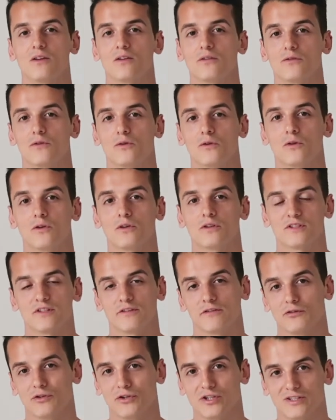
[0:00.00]
for
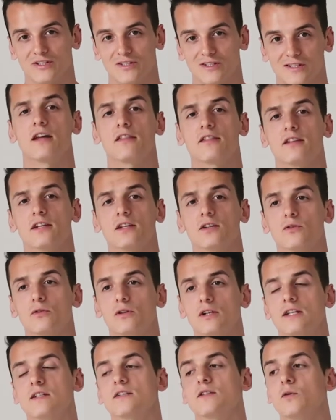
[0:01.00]
several reasons. I think
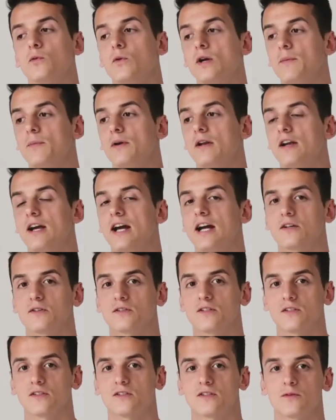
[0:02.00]
Google has a way better
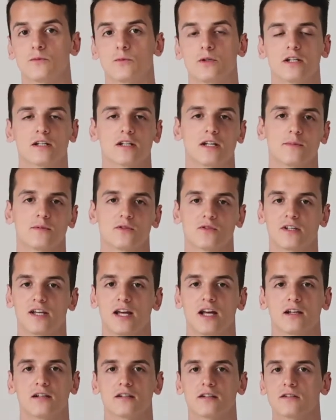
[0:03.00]
ecosystem when it comes to
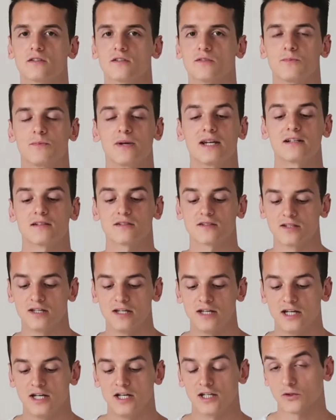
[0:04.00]
calendars, mails,
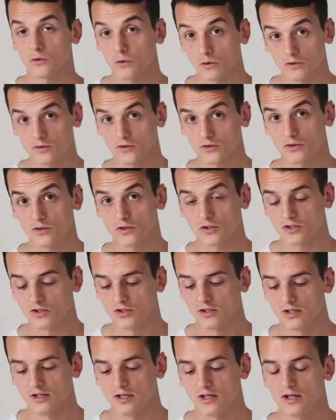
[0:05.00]
Google search.
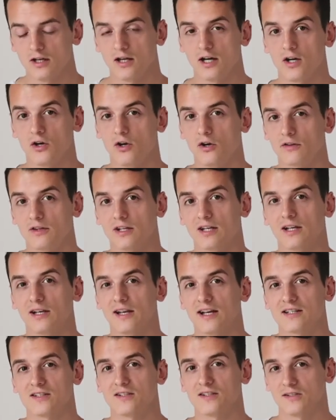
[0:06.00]
I heard that
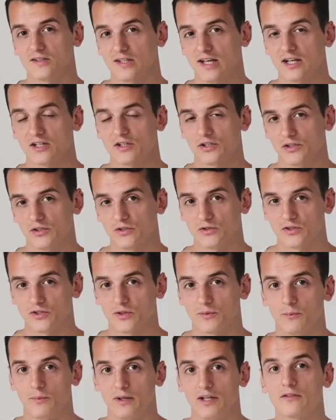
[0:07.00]
Alexa is actually
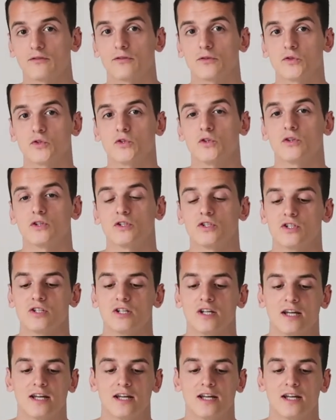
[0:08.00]
using Bing for search,